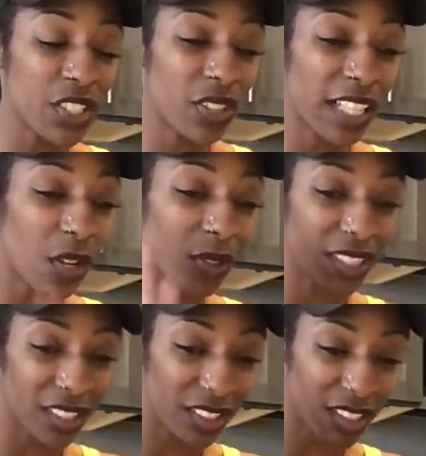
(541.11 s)
You're like, no,
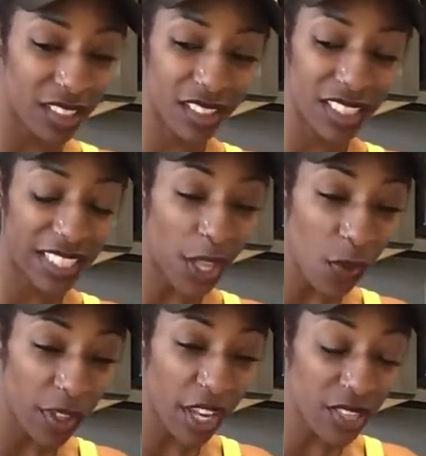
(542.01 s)
look, look, look, just stay
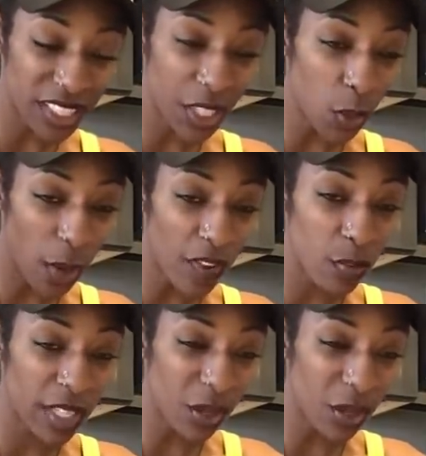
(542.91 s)
over there. Just get away from me.